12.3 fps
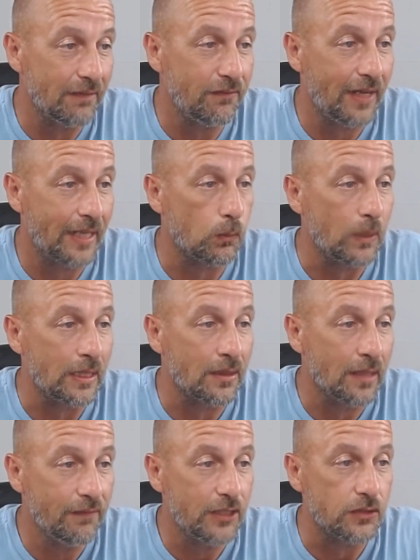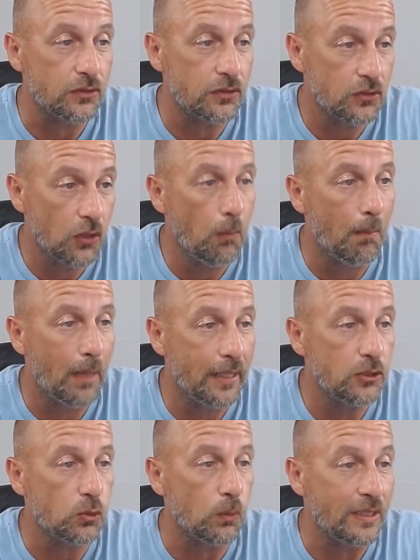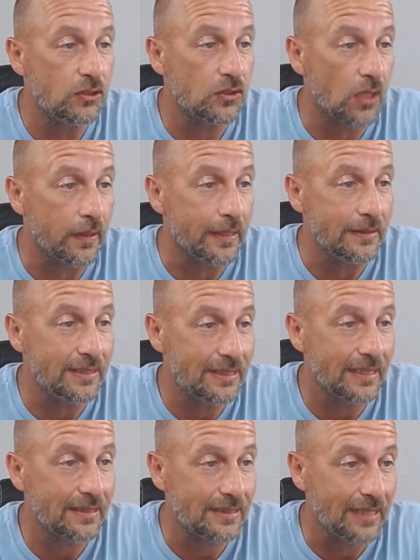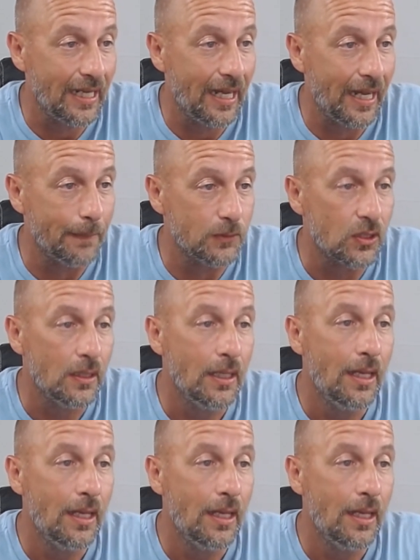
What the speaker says: In fact, we loved it so much we saw it 6 times.